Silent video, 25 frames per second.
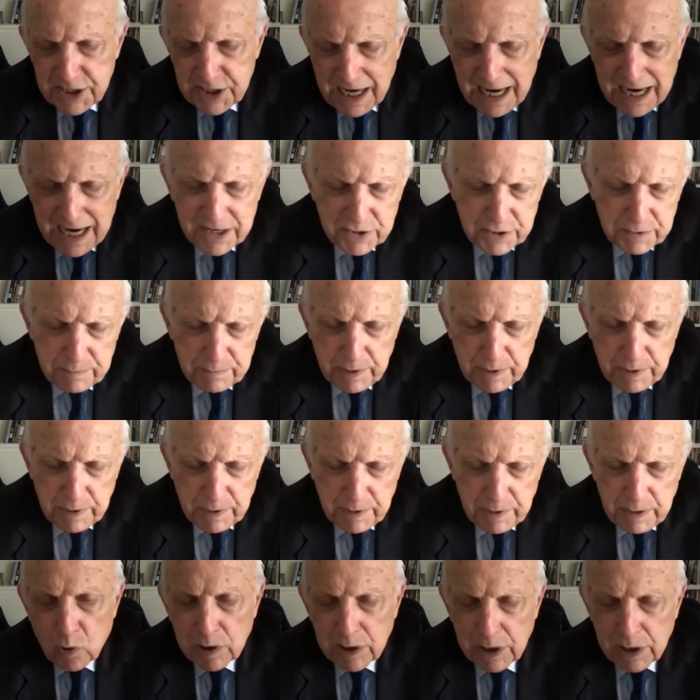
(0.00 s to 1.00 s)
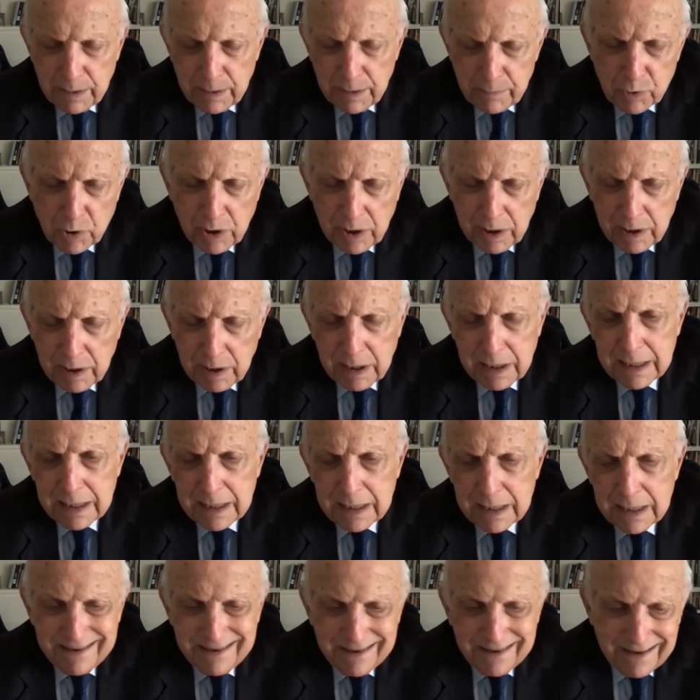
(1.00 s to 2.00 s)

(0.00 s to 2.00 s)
tend to be more liberal,